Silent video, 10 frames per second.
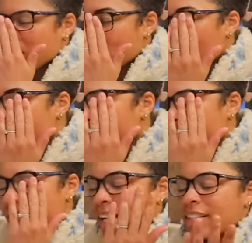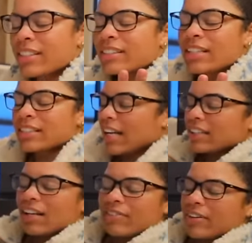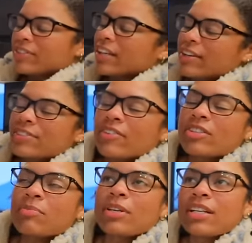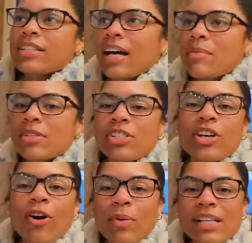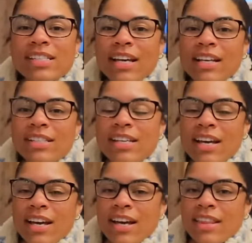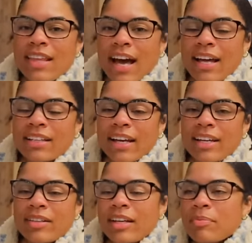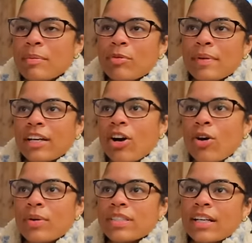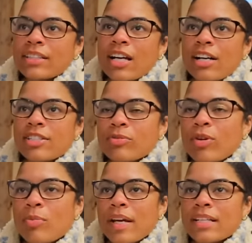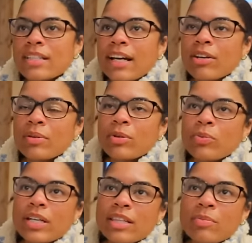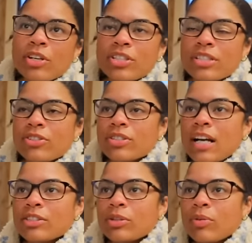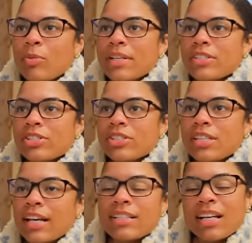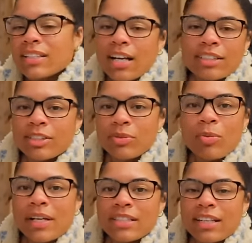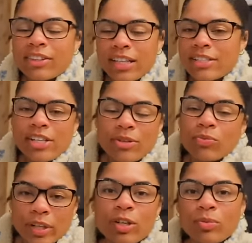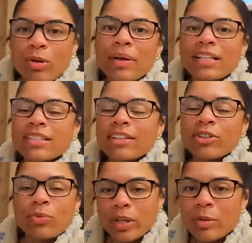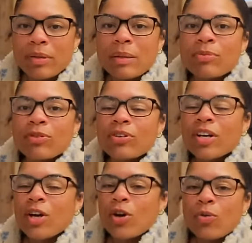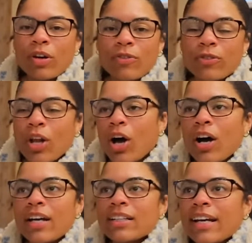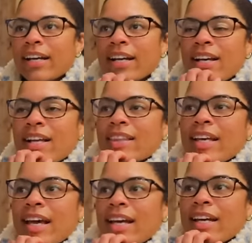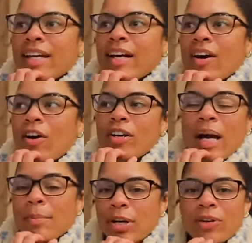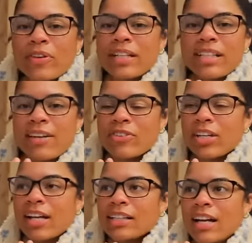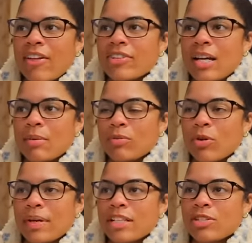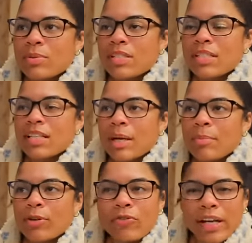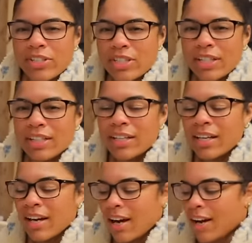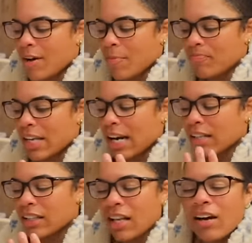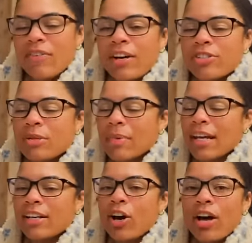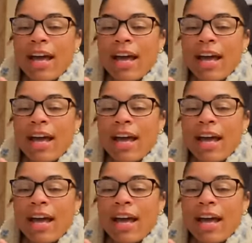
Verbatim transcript: one thing Jessica Hastings says that I love, and I feel like I've said this a million times, is she always says that like like people will be like, oh, it's like a toxic romance. Like I don't want to read the books because they're toxic romance. And she's like, it's not a toxic romance. Like it's a real romance. Like they're real people who are flawed. Like they are not perfect. And I feel like a lot of the time in romances, we see like perfection. Um, and I love how she made